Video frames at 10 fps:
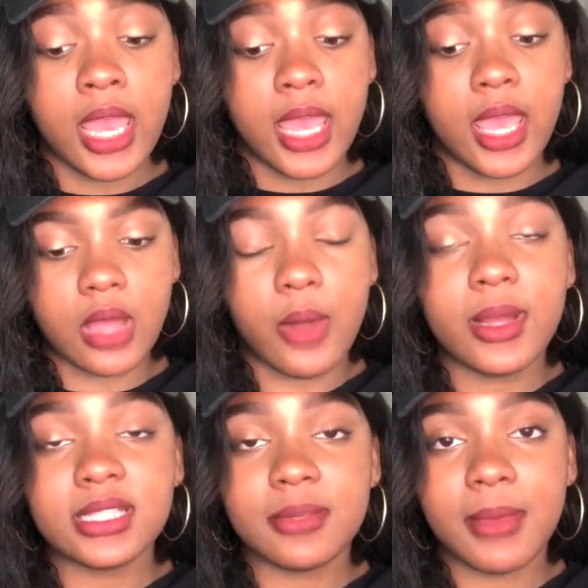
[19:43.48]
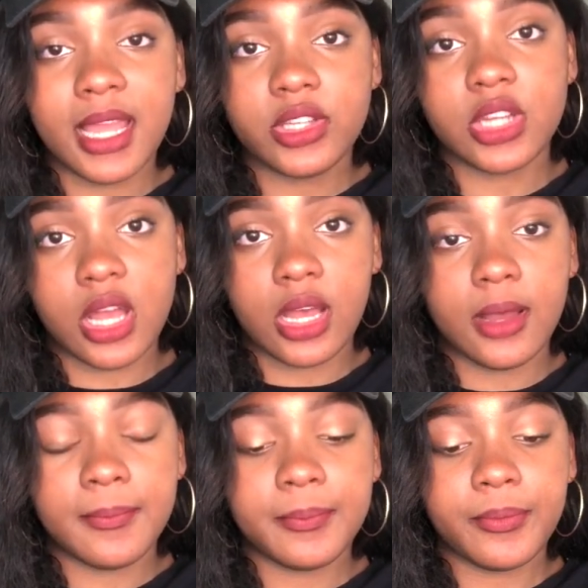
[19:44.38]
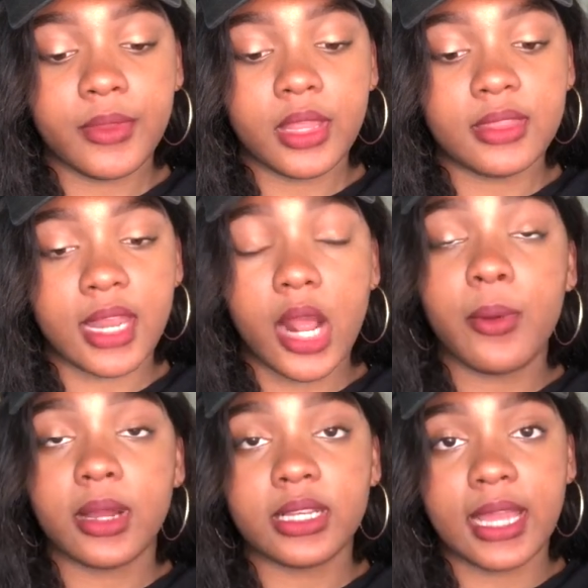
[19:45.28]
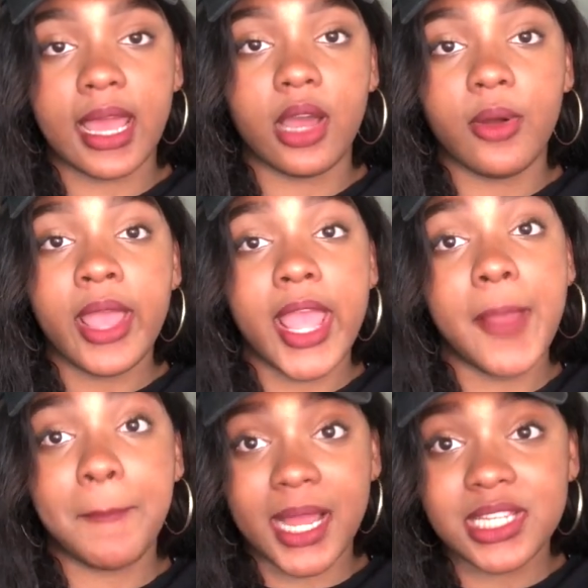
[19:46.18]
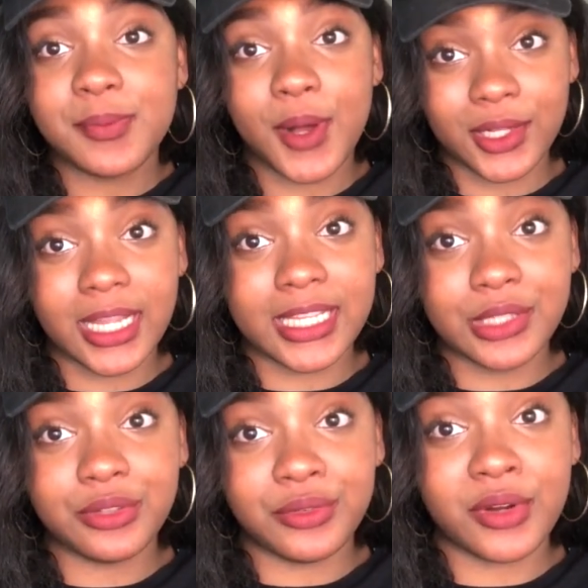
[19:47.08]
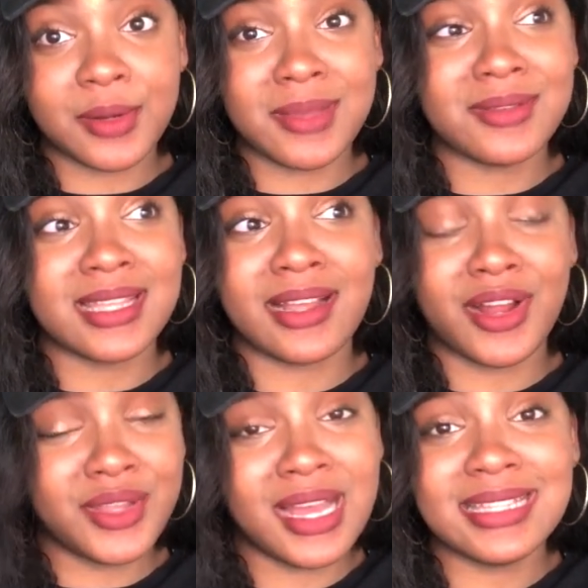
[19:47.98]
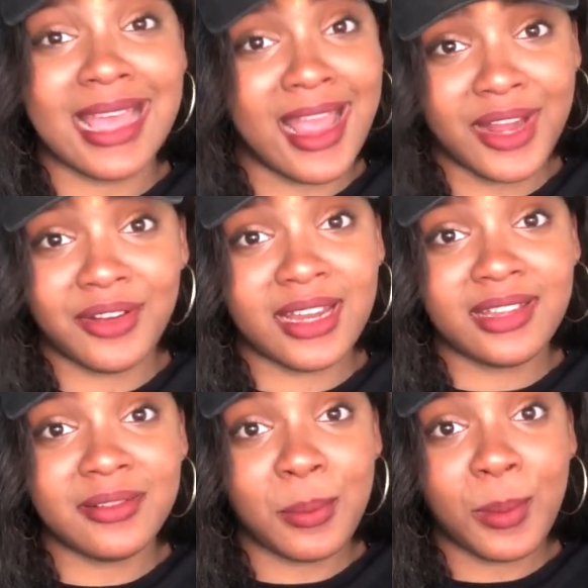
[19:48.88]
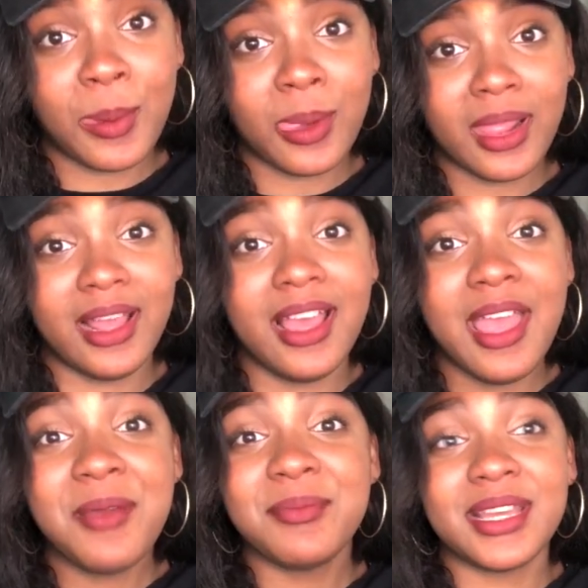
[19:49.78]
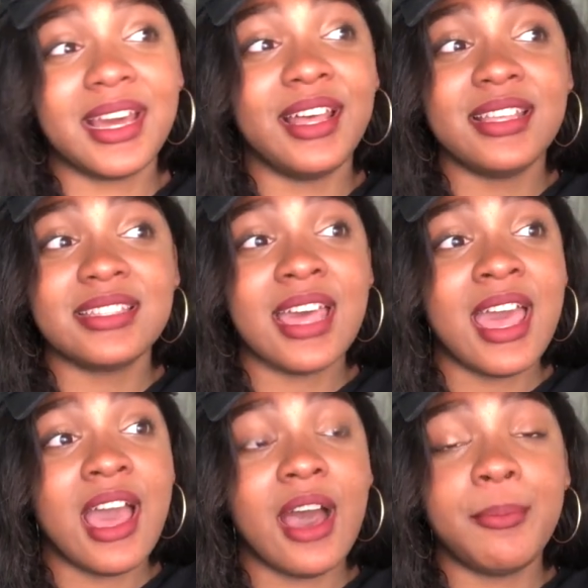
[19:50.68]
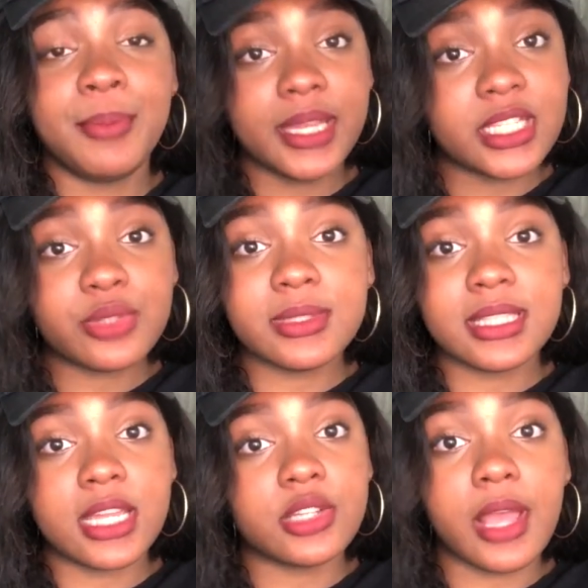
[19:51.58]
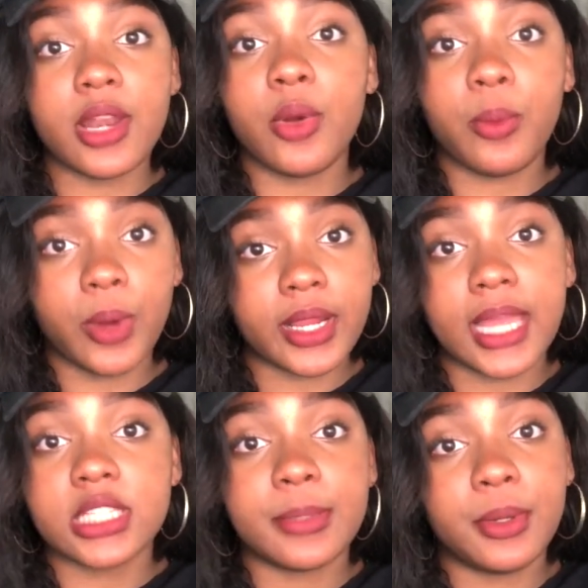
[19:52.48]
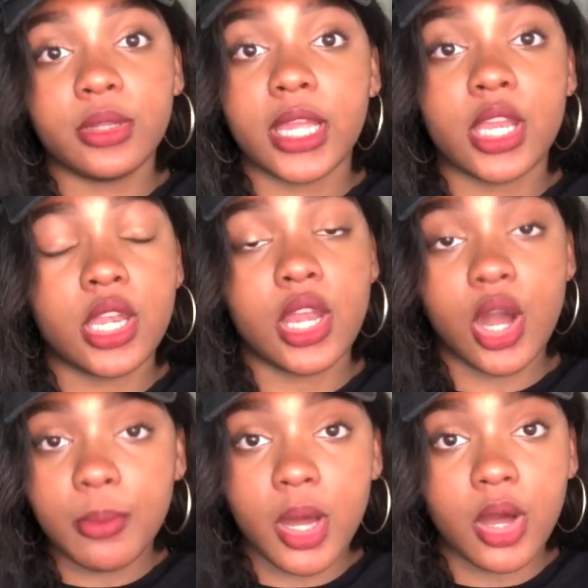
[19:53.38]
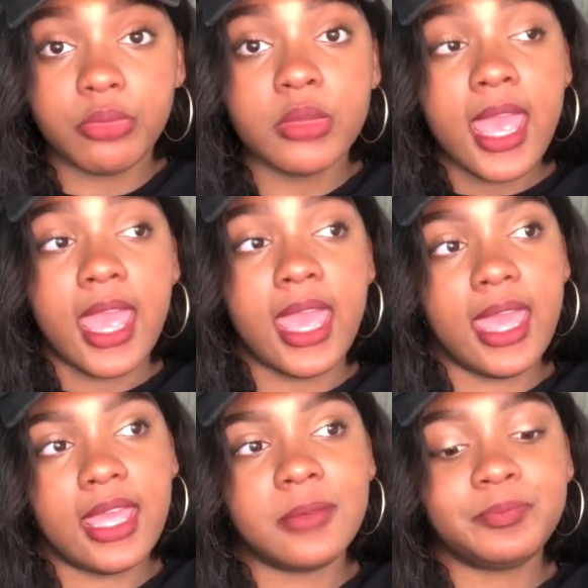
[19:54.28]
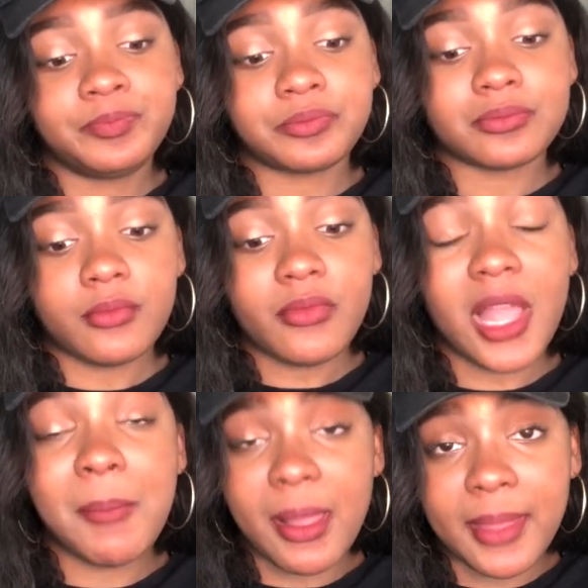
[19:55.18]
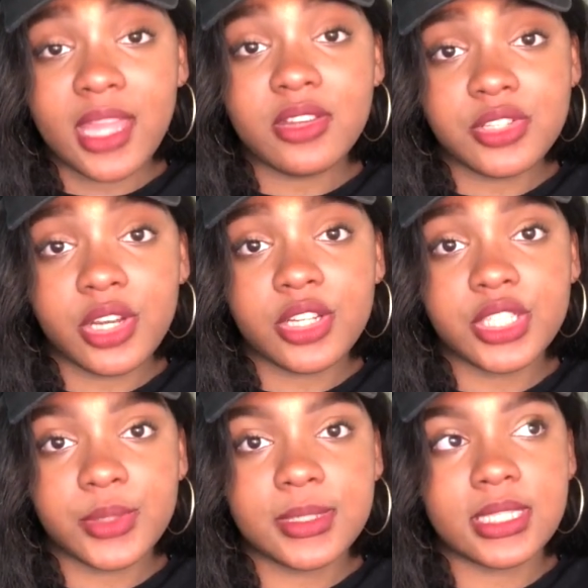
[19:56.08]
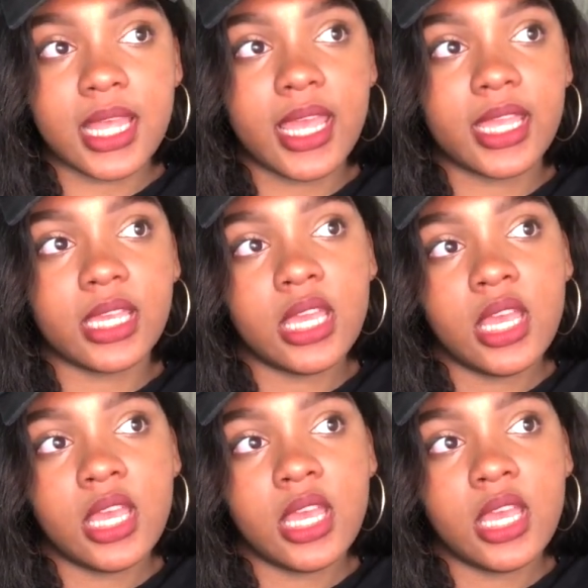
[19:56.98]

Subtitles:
And I went to my job that I work now in my Chipotle uniform. I was like, are you guys hiring? Because a bitch was not trying to work at Chipotle no more. And my manager, she was like,